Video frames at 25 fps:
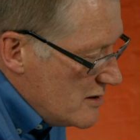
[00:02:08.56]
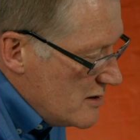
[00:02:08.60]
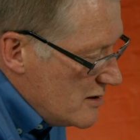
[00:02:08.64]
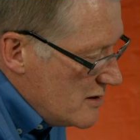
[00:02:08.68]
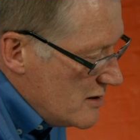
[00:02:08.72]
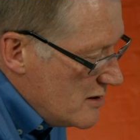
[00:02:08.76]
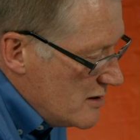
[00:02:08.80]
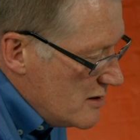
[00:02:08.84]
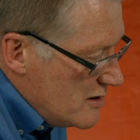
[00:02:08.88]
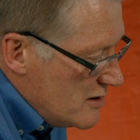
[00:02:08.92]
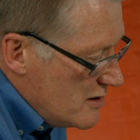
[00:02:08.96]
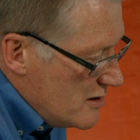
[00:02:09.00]

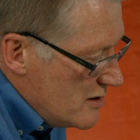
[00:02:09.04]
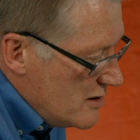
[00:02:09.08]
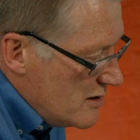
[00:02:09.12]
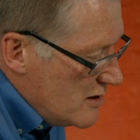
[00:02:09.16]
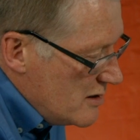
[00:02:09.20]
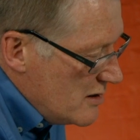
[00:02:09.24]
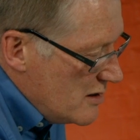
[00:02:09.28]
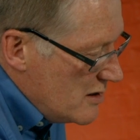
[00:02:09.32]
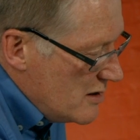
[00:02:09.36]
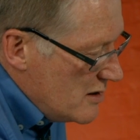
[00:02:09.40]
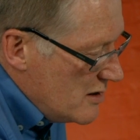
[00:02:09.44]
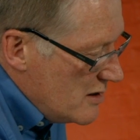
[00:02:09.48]

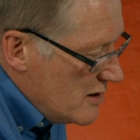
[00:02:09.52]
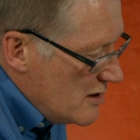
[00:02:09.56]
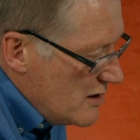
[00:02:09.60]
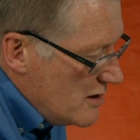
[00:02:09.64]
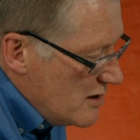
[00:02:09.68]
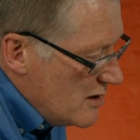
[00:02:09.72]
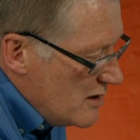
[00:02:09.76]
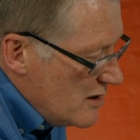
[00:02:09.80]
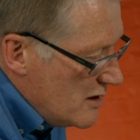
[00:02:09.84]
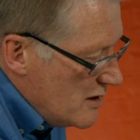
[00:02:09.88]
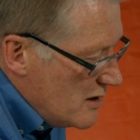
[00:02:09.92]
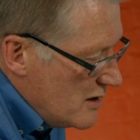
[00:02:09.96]

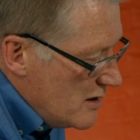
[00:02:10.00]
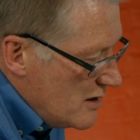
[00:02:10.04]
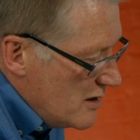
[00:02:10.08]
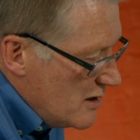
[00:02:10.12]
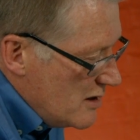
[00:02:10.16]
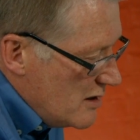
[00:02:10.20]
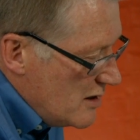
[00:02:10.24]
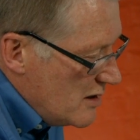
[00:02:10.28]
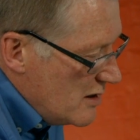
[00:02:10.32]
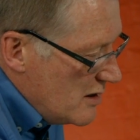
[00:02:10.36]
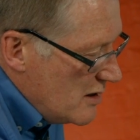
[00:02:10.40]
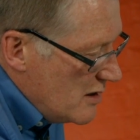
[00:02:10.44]

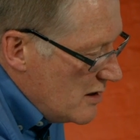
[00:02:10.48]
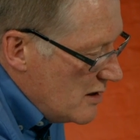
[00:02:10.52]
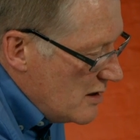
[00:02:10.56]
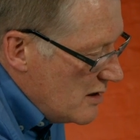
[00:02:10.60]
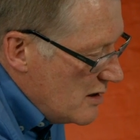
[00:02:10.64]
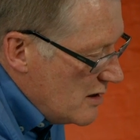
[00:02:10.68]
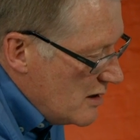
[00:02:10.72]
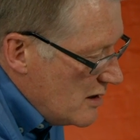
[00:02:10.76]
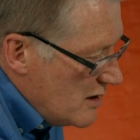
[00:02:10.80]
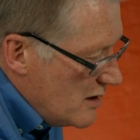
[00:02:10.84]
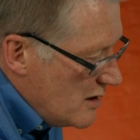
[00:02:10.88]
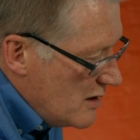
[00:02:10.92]

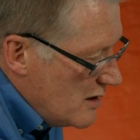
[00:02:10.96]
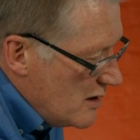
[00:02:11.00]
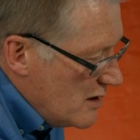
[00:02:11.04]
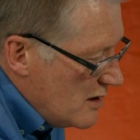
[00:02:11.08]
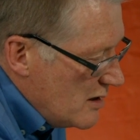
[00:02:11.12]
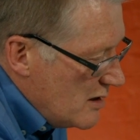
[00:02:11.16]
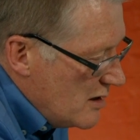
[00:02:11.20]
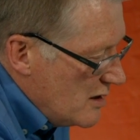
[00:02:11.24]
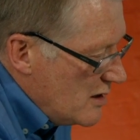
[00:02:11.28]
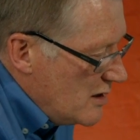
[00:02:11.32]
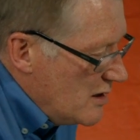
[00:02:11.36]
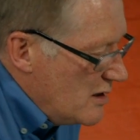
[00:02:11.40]

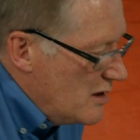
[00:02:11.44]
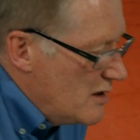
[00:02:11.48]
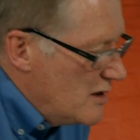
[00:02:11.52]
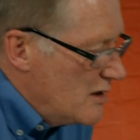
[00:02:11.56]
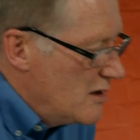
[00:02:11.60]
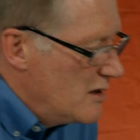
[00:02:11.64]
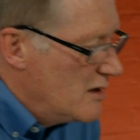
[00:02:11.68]
Nothing is said.